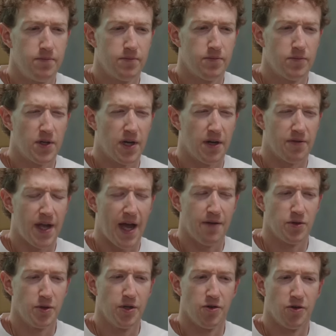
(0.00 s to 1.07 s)
a real
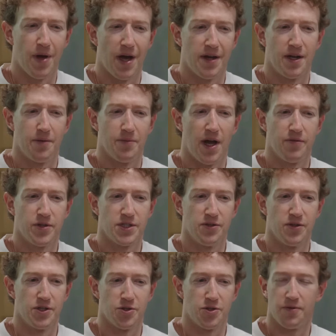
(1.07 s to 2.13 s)
shot at achieving
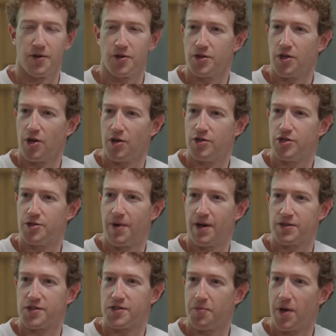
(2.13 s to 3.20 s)
superintelligence,
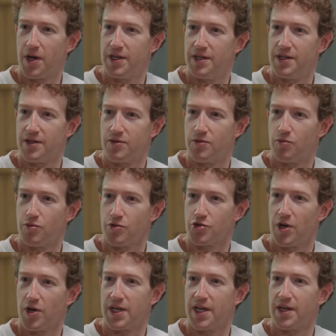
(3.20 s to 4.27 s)
suddenly it doesn't sound
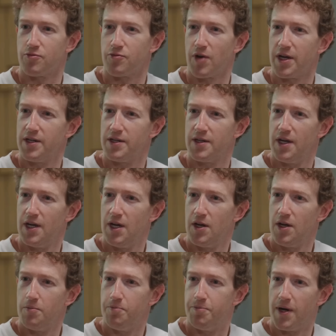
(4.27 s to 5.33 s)
so crazy.
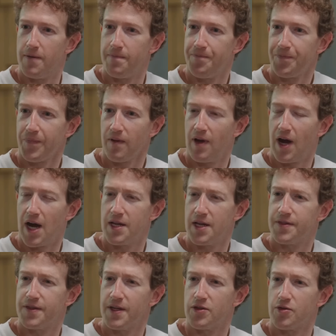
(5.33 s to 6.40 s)
It sounds like a
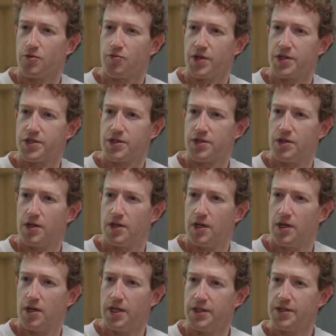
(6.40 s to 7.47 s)
desperate, high-stakes,
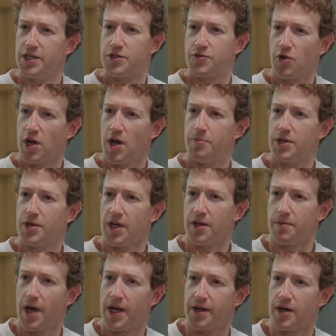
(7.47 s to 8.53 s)
all-in bet on the
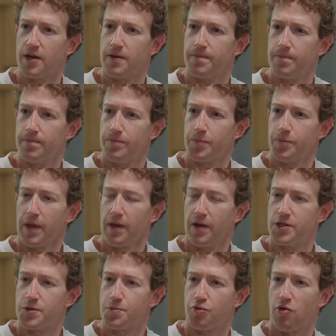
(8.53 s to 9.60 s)
future of humanity.
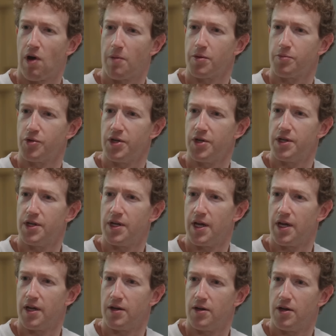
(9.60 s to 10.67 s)
It's a lottery ticket
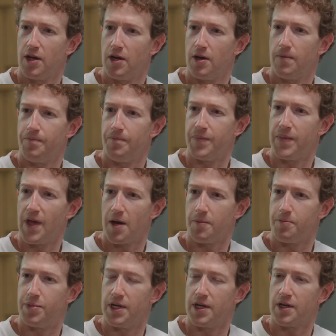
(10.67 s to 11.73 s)
with a potential
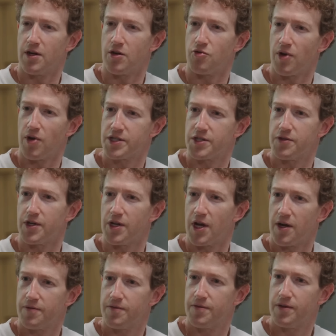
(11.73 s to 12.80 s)
payout that's literally
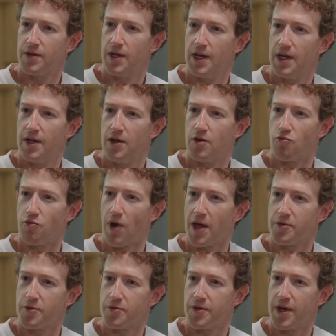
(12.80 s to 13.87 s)
the entire world
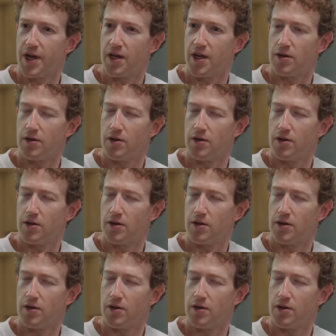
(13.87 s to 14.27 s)
economy.